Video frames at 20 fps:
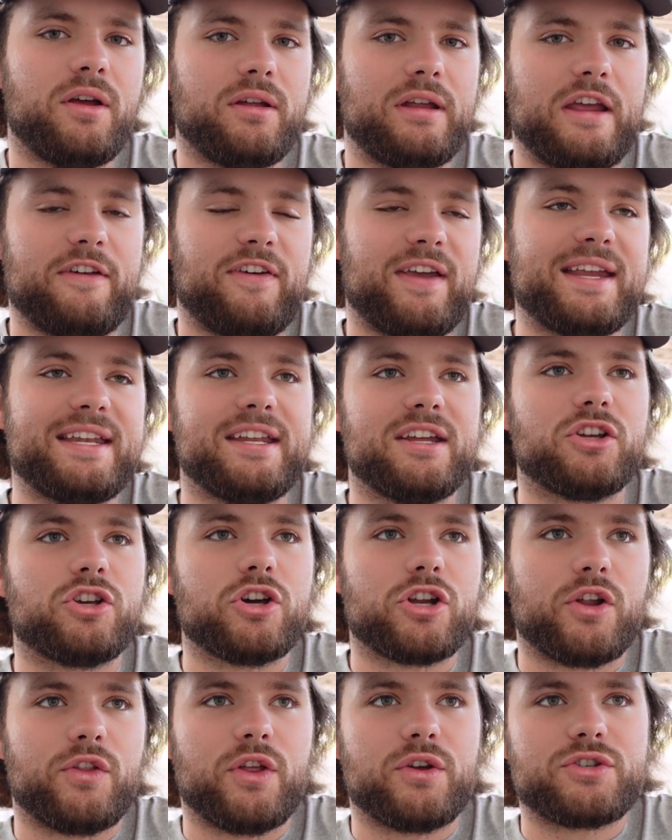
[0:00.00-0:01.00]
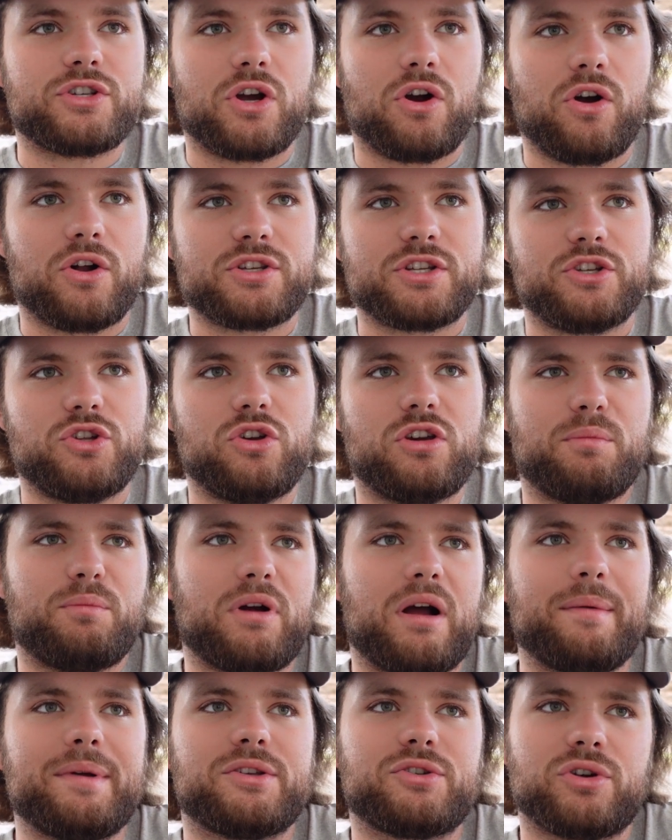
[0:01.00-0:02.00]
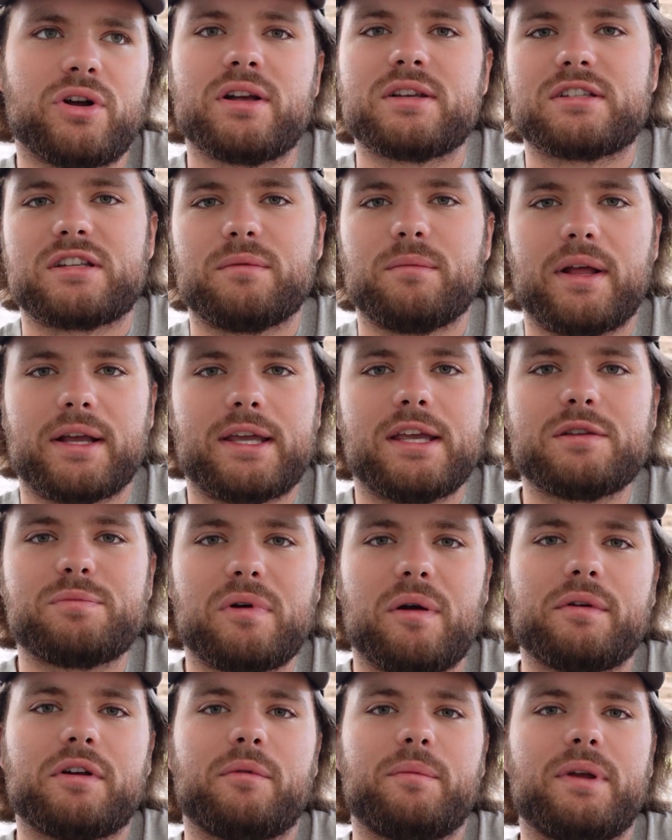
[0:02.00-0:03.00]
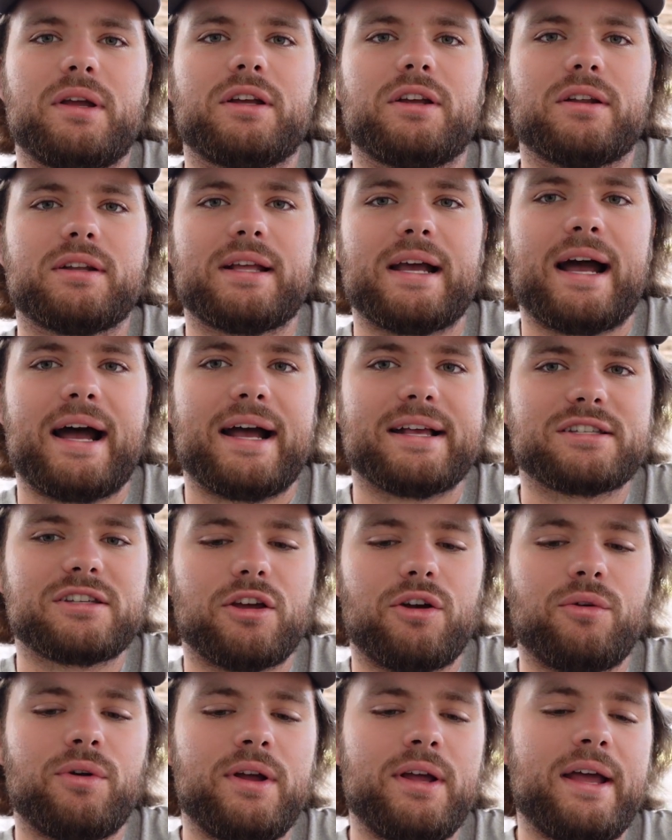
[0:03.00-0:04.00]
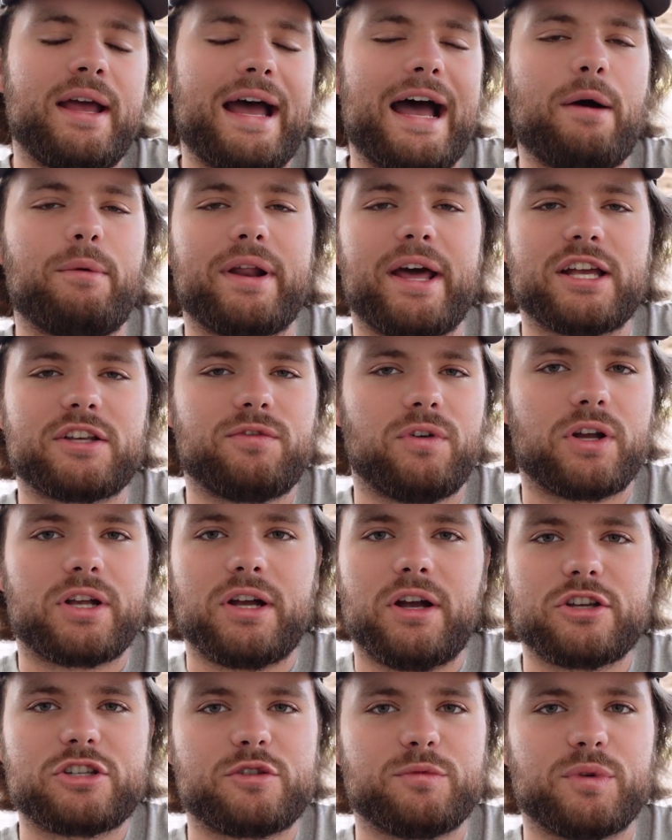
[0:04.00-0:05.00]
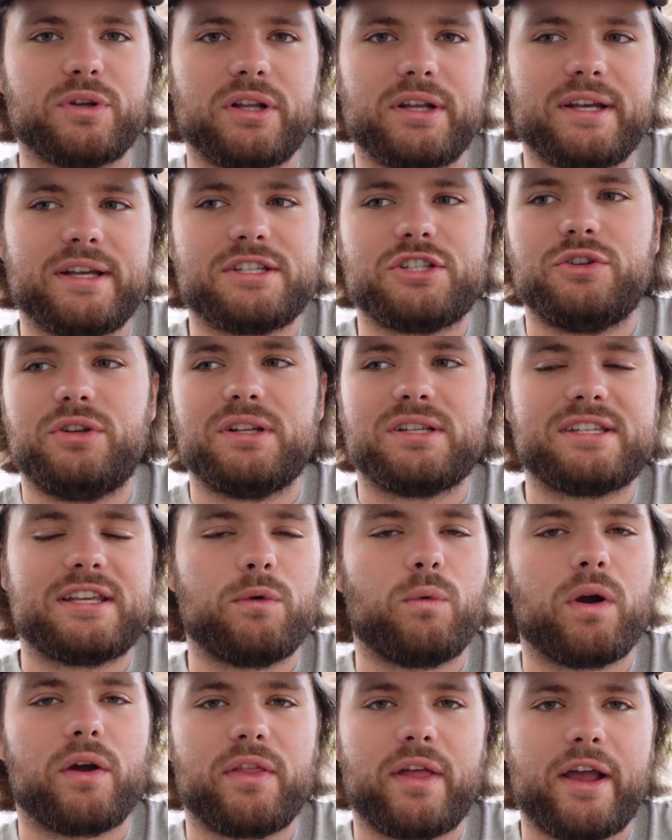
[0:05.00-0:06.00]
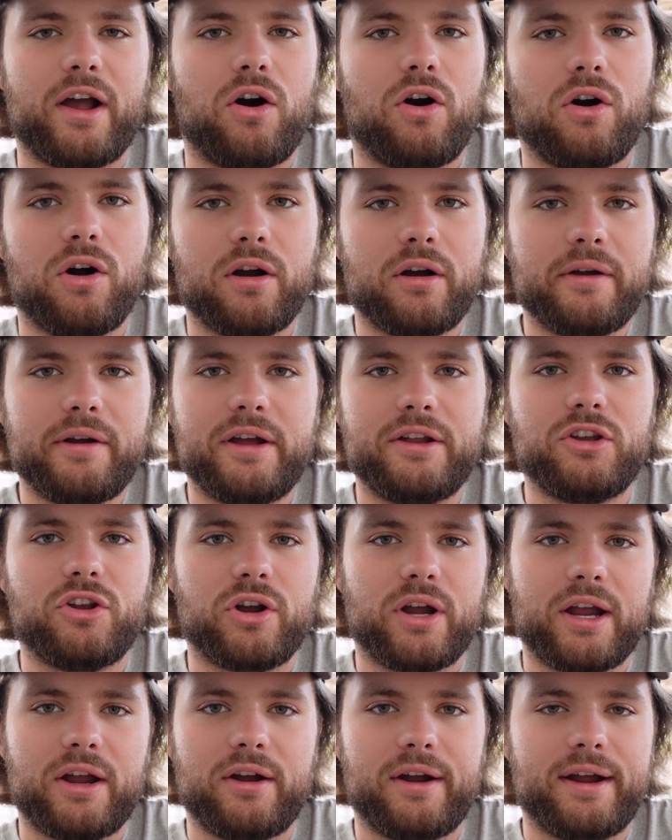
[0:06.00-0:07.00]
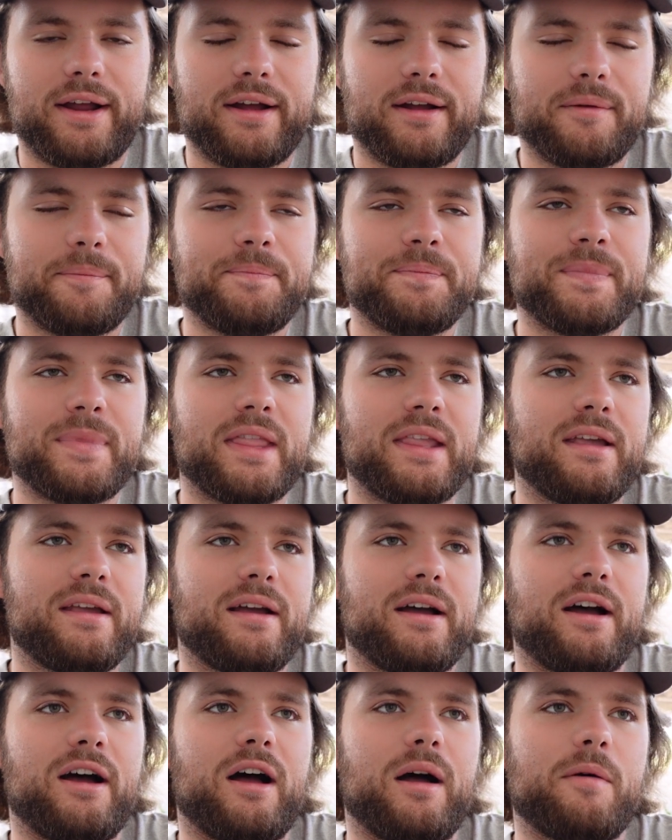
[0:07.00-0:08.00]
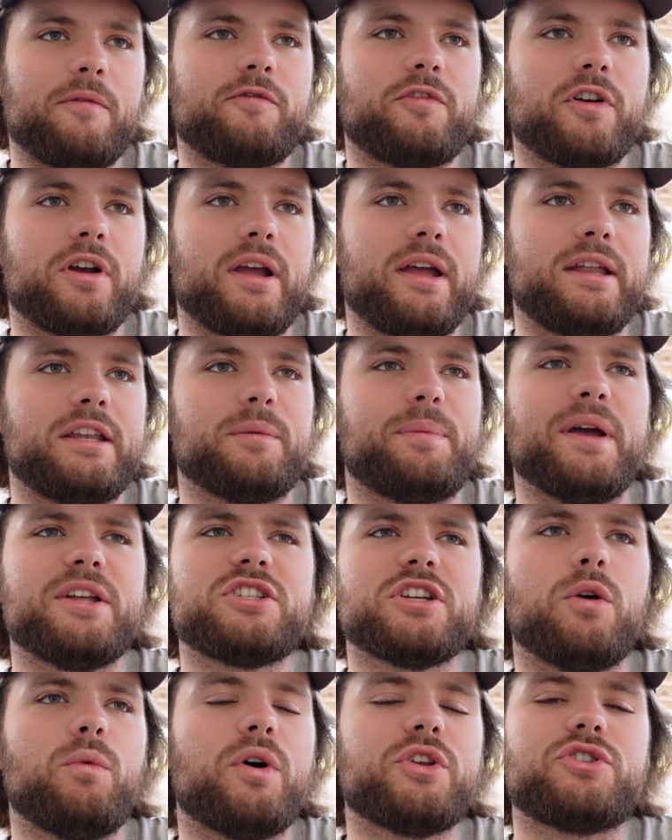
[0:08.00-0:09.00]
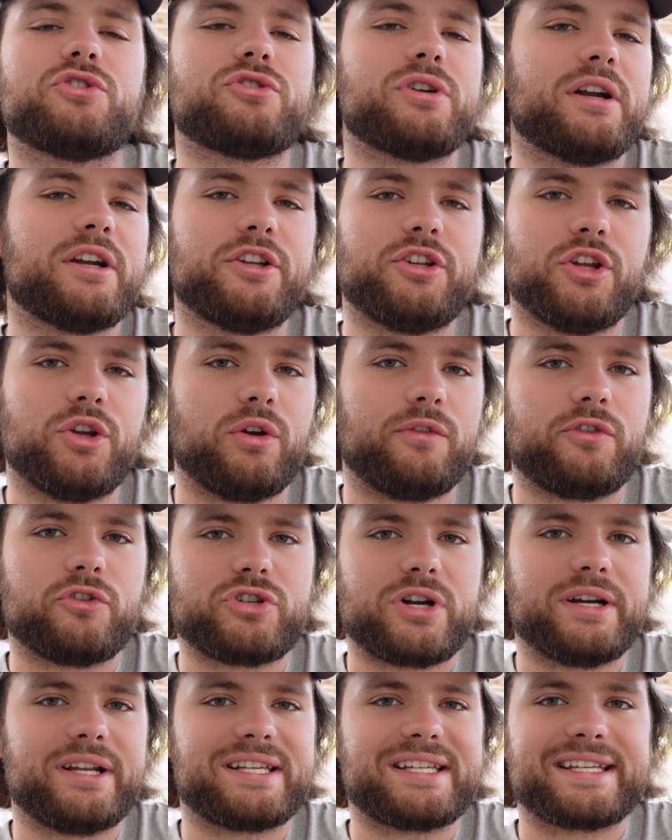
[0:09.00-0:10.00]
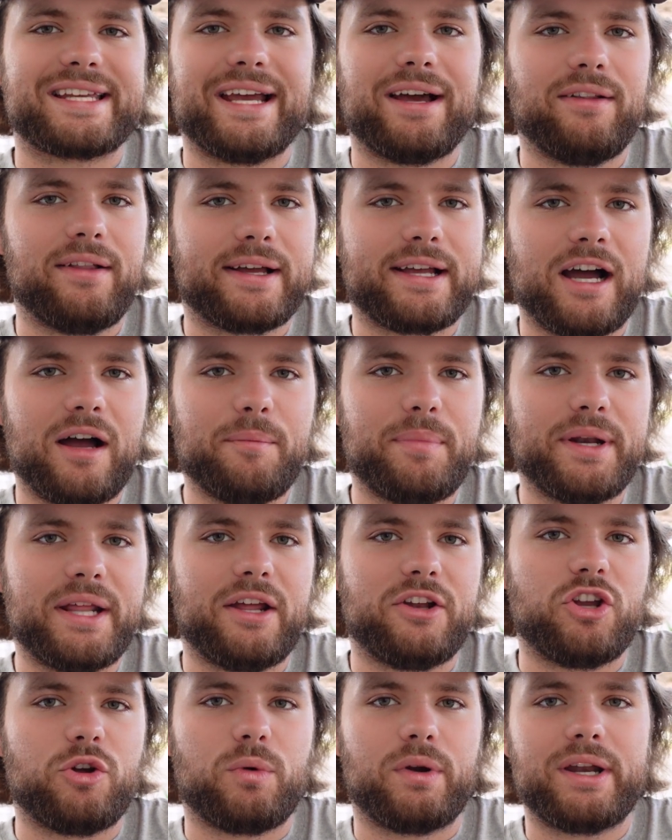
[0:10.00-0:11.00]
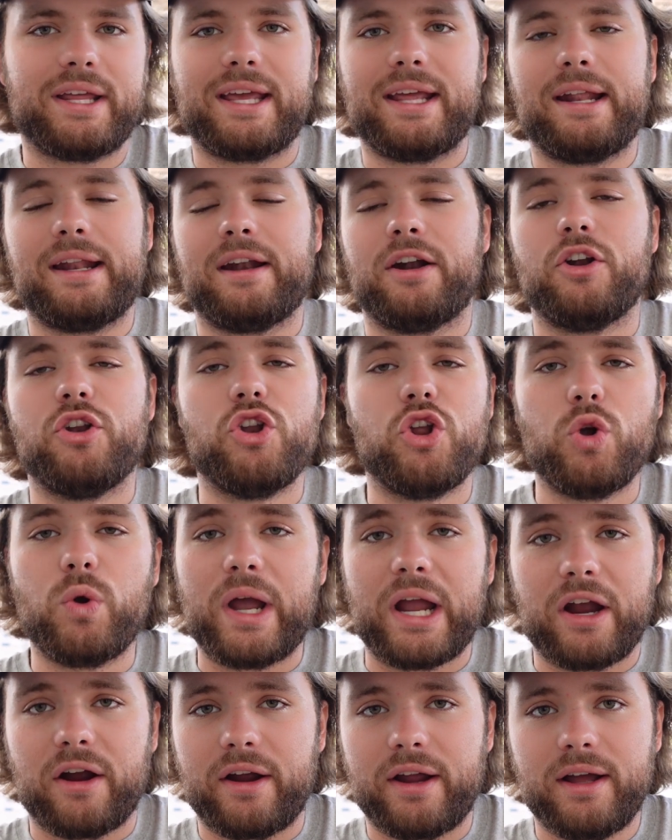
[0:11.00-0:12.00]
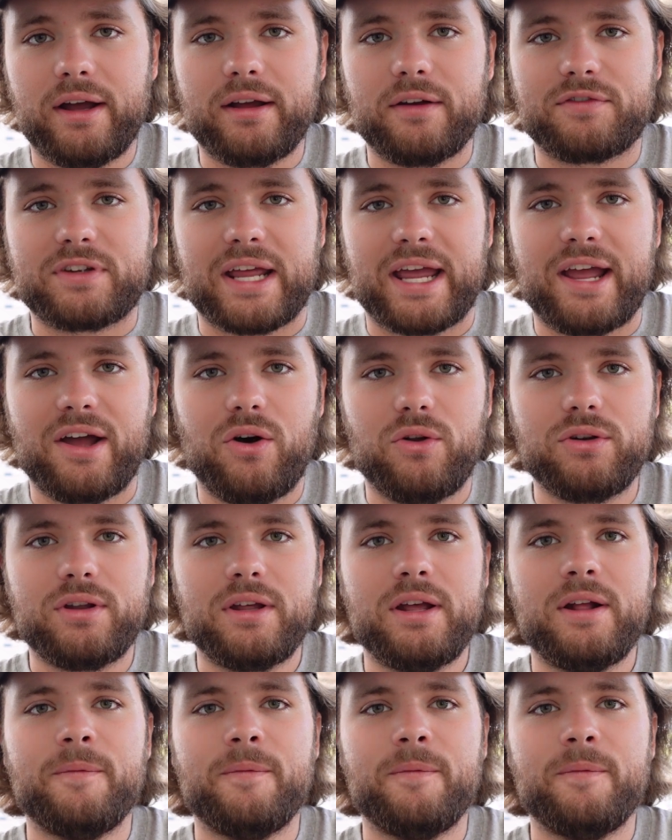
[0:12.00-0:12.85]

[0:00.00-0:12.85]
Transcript: if he did good on those yards, and you can probably trust him. Like he's probably going to be a good guy. So I would ask for a customer list. You need to see where they are in your area. Um, for, it depends on what you're trying to do. If you're trying to scale a company and you want to get in a new area of town,